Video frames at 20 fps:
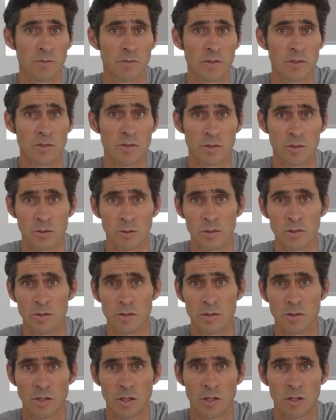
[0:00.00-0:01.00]
if it's good.
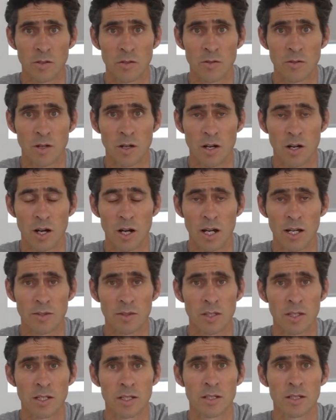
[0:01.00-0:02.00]
So I
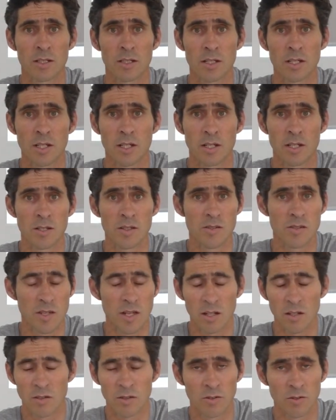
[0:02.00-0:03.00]
think
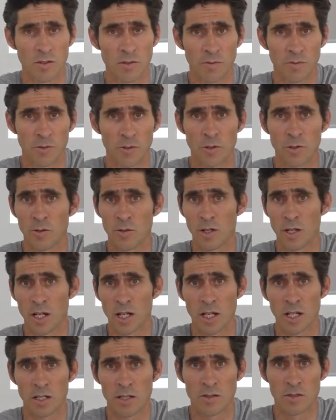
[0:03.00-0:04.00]
sell all your fruit
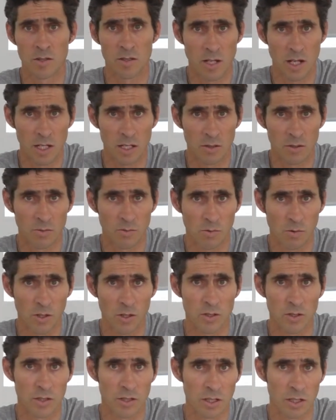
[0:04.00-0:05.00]
and take what
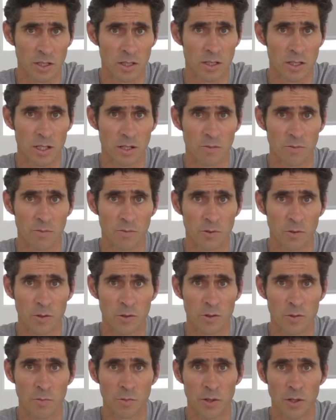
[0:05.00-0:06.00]
you can get for
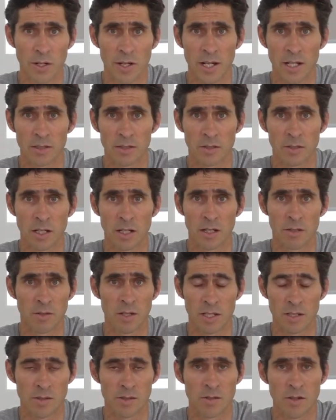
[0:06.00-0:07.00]
the product.
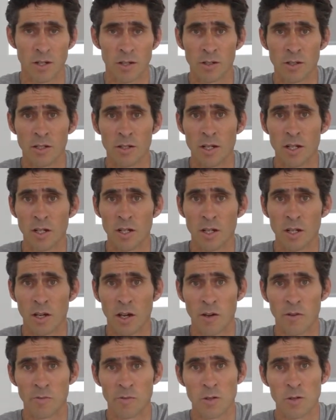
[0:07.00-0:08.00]
That's not
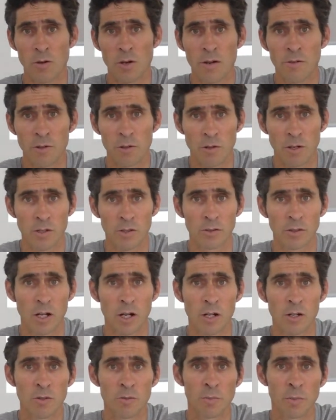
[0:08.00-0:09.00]
a view everyone will
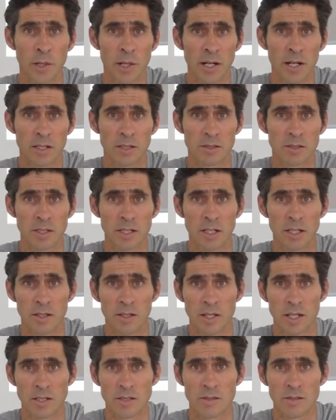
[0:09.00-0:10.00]
hold, but
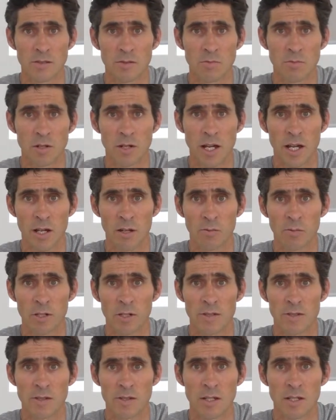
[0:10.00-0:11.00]
that's how we
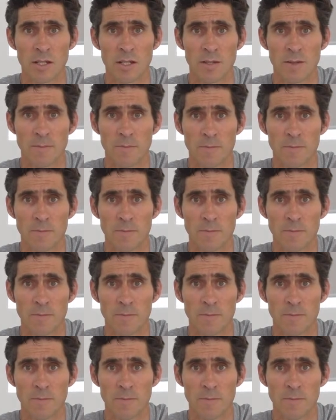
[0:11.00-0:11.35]
see it.